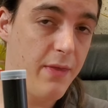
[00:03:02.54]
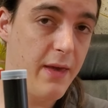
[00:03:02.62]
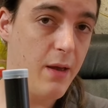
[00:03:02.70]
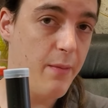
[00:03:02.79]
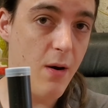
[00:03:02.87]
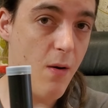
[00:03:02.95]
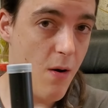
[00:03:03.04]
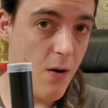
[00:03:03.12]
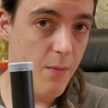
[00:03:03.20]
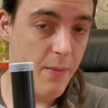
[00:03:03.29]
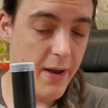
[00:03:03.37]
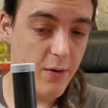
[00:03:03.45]
thing about
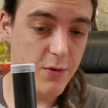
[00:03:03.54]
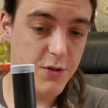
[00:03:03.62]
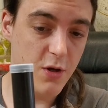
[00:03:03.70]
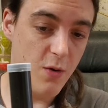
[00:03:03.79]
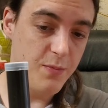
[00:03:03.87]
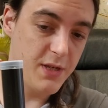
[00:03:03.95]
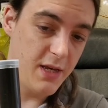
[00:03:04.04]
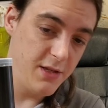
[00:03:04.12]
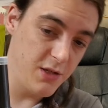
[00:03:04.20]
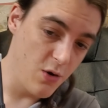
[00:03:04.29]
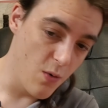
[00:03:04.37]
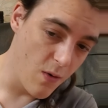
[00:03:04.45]
all microscopes
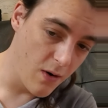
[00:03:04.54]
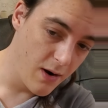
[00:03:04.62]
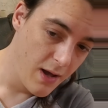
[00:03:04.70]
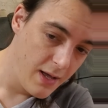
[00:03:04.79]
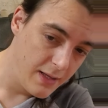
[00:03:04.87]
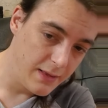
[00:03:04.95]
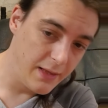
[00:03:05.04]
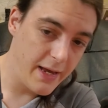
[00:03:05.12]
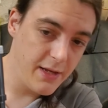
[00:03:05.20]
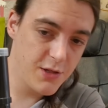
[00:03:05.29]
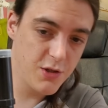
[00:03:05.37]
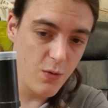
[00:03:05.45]
is your
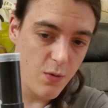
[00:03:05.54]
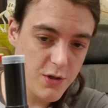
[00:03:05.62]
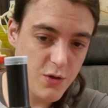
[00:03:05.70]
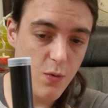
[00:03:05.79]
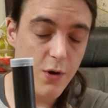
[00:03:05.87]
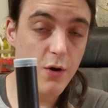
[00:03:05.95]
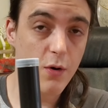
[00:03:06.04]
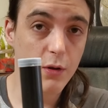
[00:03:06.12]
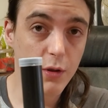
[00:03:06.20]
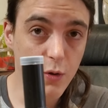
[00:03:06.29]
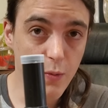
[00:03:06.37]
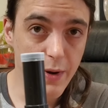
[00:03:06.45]
light source or your
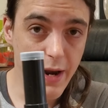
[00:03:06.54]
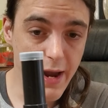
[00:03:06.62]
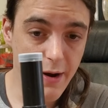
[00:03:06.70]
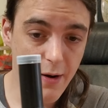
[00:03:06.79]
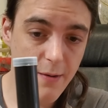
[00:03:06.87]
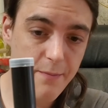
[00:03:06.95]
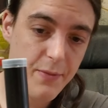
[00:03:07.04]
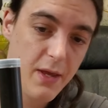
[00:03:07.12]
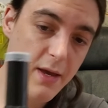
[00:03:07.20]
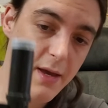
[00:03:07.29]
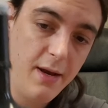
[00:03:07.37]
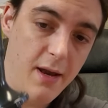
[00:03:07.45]
illuminator.
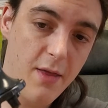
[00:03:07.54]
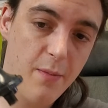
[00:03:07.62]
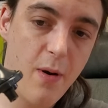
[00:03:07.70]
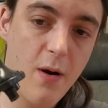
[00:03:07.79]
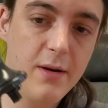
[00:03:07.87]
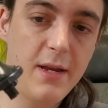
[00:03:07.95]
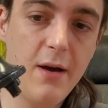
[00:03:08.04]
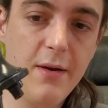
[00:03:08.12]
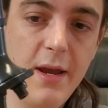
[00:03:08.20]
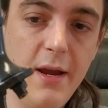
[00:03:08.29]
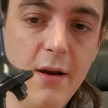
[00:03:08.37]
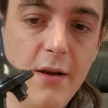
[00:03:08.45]
Now the part down
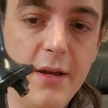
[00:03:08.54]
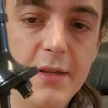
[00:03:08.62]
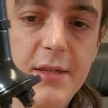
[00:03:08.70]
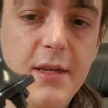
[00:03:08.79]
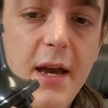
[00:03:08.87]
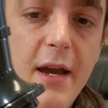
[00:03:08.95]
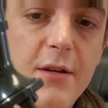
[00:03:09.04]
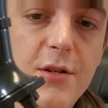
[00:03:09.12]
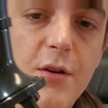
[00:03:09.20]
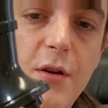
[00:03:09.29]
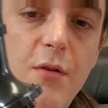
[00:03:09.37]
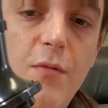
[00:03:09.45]
here you can see I can
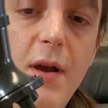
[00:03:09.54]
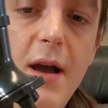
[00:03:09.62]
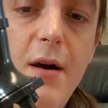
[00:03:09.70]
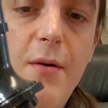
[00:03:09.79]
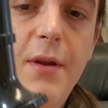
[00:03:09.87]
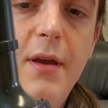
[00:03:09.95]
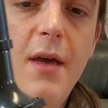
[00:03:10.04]
turn it around.